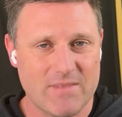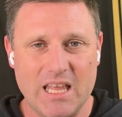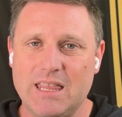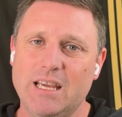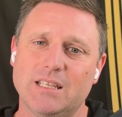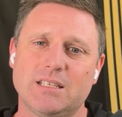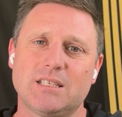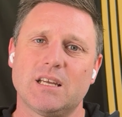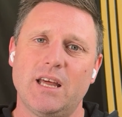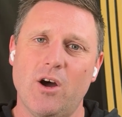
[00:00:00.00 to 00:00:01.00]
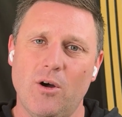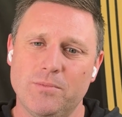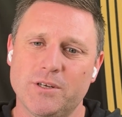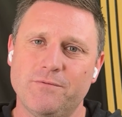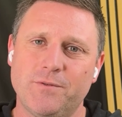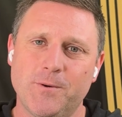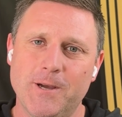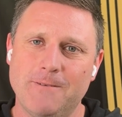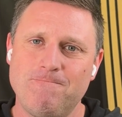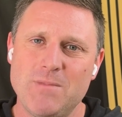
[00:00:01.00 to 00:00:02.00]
I think it's an option for you.